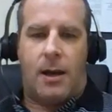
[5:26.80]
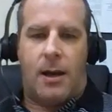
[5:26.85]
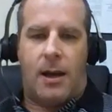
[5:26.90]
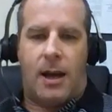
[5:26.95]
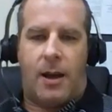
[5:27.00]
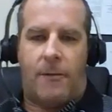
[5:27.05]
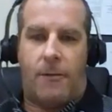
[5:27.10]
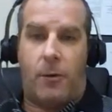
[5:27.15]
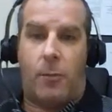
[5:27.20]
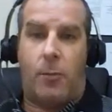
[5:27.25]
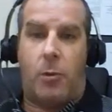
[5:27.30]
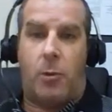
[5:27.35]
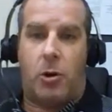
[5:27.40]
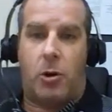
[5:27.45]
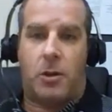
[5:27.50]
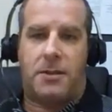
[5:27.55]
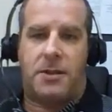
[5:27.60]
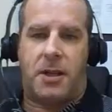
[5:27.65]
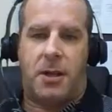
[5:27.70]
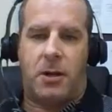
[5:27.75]
ever more
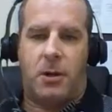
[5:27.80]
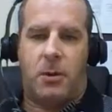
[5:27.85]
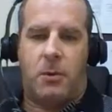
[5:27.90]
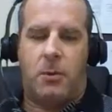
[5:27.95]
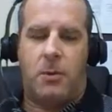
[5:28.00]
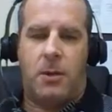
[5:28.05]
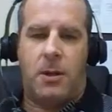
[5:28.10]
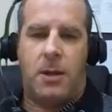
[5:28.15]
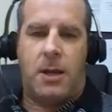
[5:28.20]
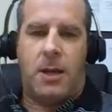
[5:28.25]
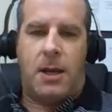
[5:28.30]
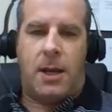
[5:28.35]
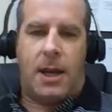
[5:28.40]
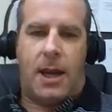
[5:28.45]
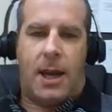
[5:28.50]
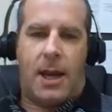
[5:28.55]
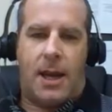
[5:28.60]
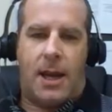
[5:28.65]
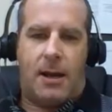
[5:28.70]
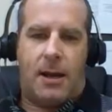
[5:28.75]
so
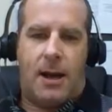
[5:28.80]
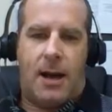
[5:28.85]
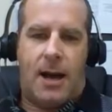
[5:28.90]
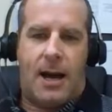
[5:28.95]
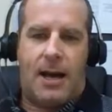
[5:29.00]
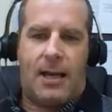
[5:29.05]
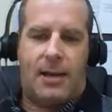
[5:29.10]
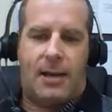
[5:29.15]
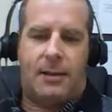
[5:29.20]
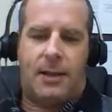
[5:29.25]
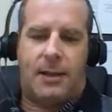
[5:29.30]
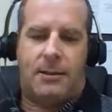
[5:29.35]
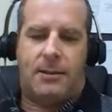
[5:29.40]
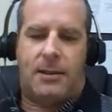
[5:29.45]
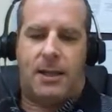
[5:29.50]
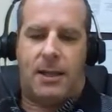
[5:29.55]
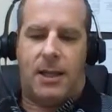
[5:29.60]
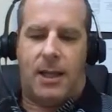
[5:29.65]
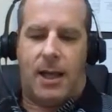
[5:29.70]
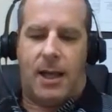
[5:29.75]
in high
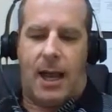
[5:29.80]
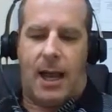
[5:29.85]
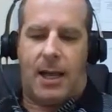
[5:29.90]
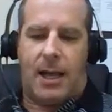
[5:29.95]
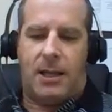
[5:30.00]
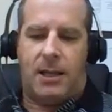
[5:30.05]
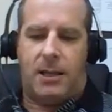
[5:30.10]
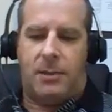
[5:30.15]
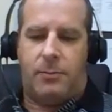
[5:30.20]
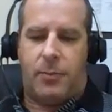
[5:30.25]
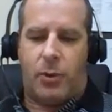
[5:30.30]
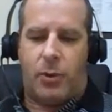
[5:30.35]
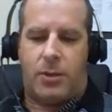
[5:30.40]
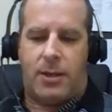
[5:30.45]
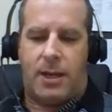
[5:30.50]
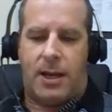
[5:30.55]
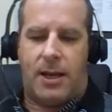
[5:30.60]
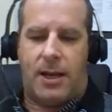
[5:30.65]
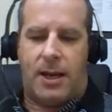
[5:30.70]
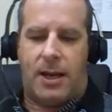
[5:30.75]
intensity
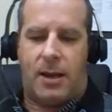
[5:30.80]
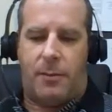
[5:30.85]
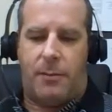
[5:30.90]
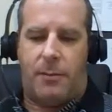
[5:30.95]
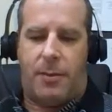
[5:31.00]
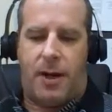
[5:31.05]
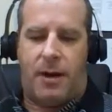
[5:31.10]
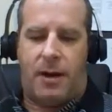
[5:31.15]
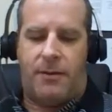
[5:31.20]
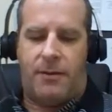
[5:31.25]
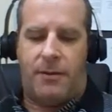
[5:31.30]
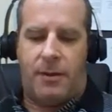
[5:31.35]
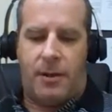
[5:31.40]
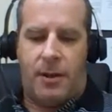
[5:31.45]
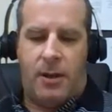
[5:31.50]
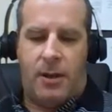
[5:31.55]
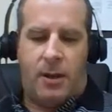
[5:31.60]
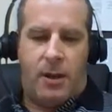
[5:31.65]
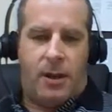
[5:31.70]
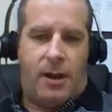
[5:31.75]
80% and above
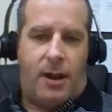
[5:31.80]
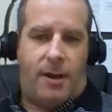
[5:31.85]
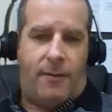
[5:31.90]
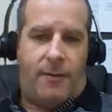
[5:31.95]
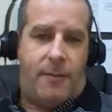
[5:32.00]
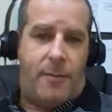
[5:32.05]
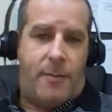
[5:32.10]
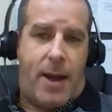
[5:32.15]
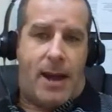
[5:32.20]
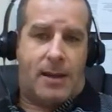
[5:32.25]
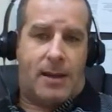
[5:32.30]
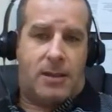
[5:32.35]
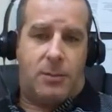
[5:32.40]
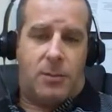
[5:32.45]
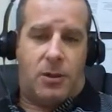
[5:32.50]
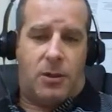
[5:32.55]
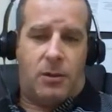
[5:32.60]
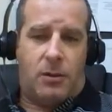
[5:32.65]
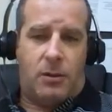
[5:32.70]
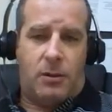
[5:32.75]
of
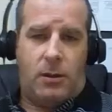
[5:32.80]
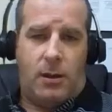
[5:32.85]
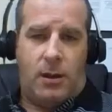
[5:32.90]
maximal